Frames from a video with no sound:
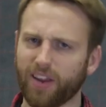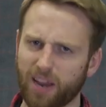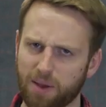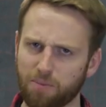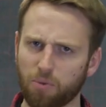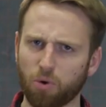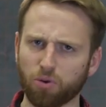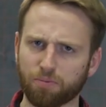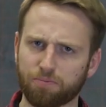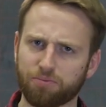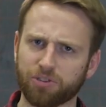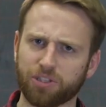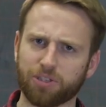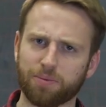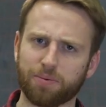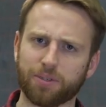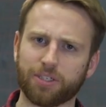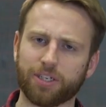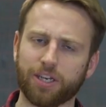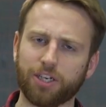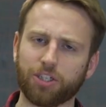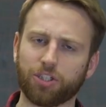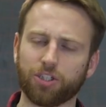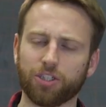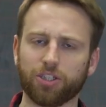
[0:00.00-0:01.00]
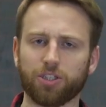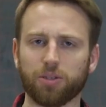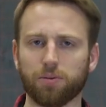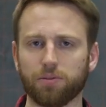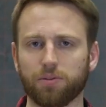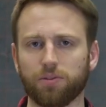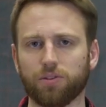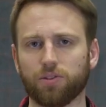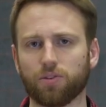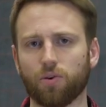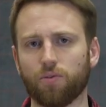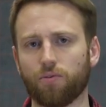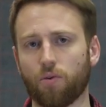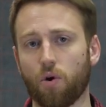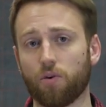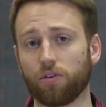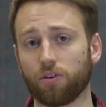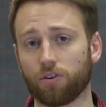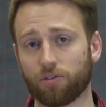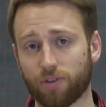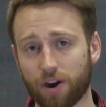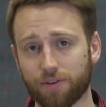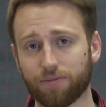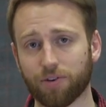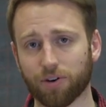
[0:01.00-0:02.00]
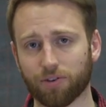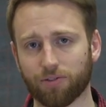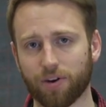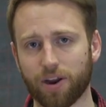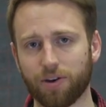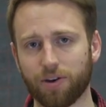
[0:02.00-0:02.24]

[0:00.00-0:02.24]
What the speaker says: You get more precipitation in terms of orographic